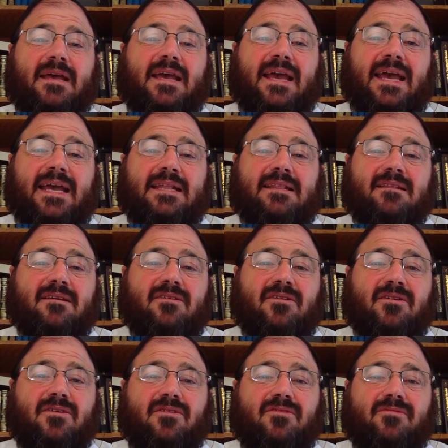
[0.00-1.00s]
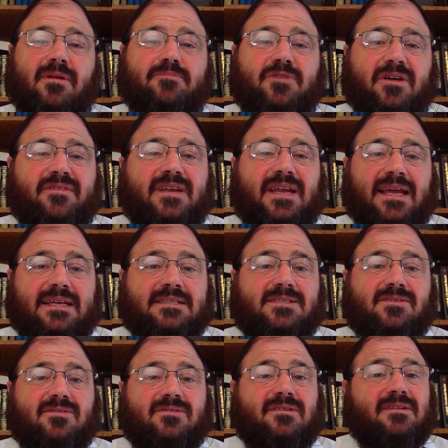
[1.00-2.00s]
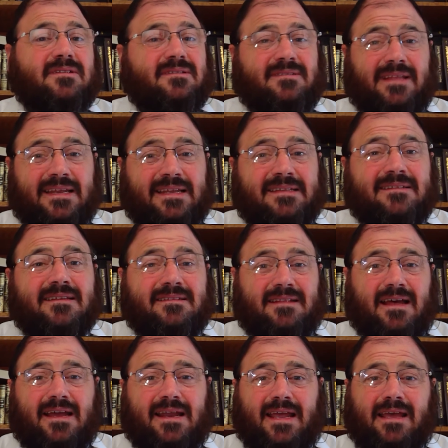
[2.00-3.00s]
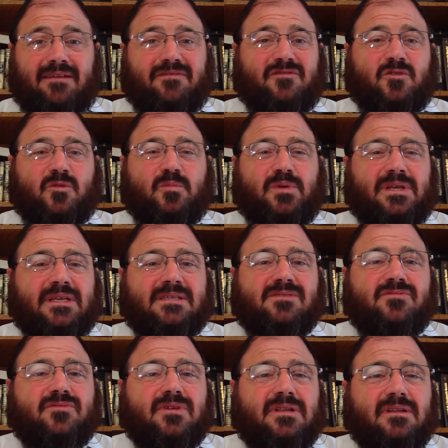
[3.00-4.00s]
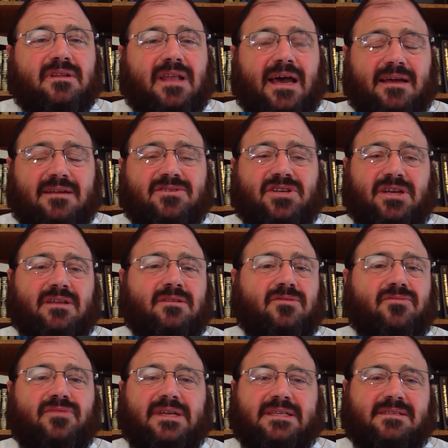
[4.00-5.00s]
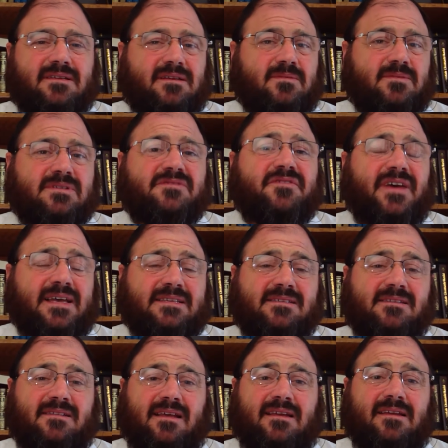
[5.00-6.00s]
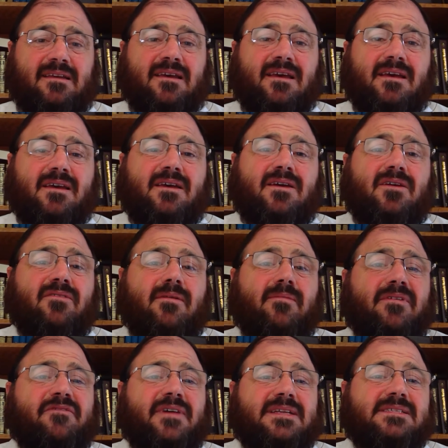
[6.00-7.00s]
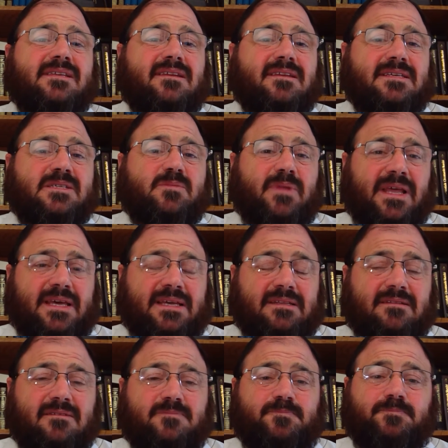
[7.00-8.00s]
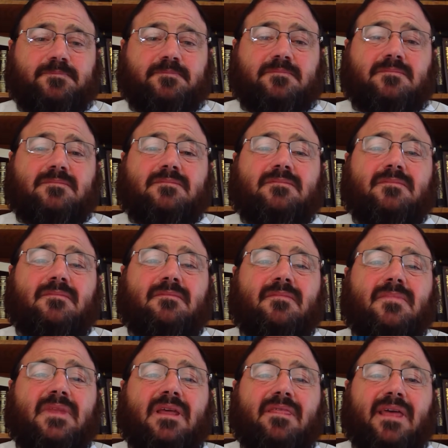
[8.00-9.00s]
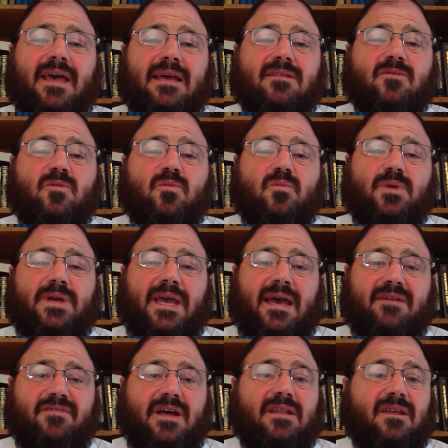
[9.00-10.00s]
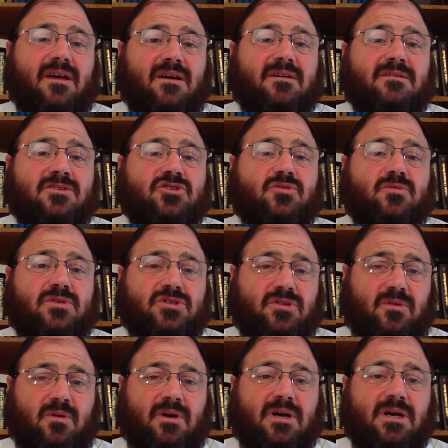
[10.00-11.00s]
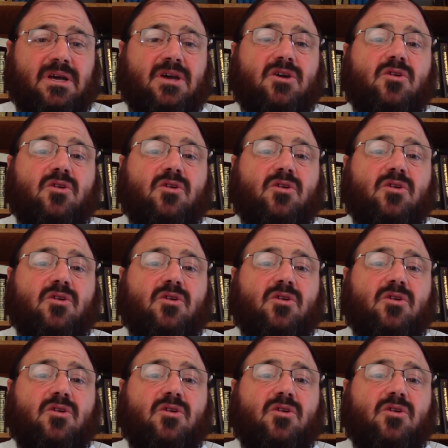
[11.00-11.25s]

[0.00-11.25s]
And Rab David answered that he did not have to, but his logic and the reasoning was fascinating. Rabbi Feinstein explained that we have a halacha in Jewish law.